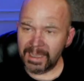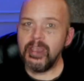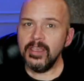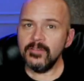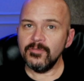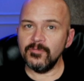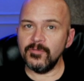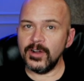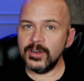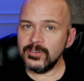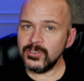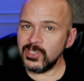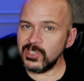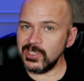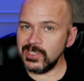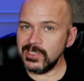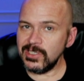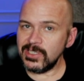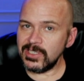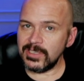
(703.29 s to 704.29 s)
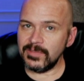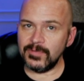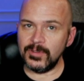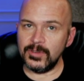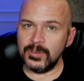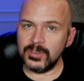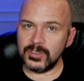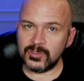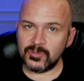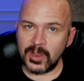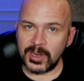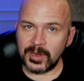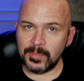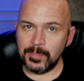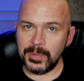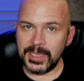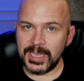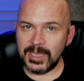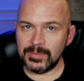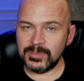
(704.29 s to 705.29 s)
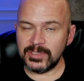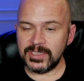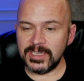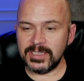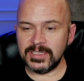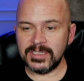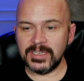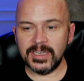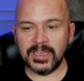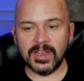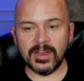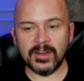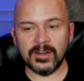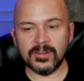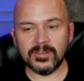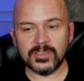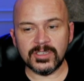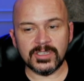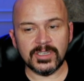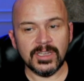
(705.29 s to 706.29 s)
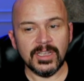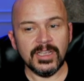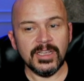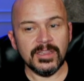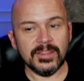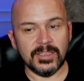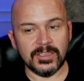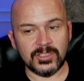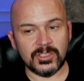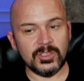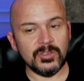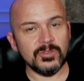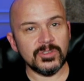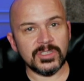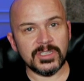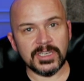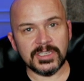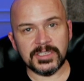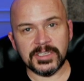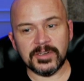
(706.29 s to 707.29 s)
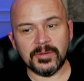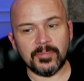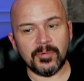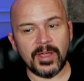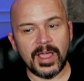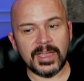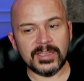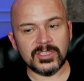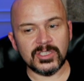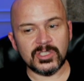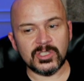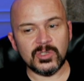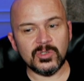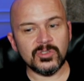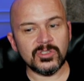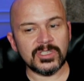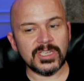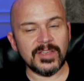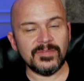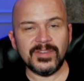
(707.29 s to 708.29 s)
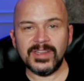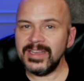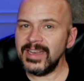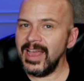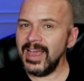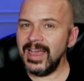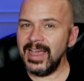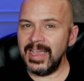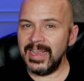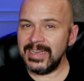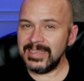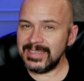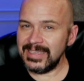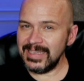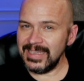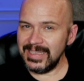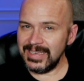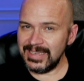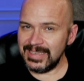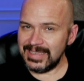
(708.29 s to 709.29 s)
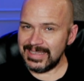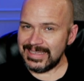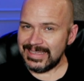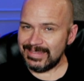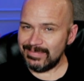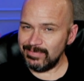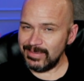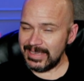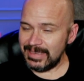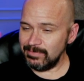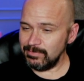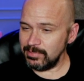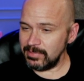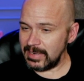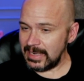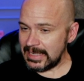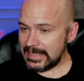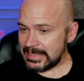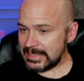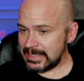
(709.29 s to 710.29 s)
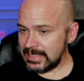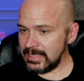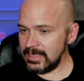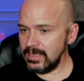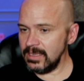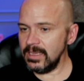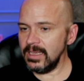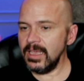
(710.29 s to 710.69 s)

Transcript: Versus, if you're just trying to pick up 6 GHz, that's U6 Enterprise is $279. It's a little bit pricey.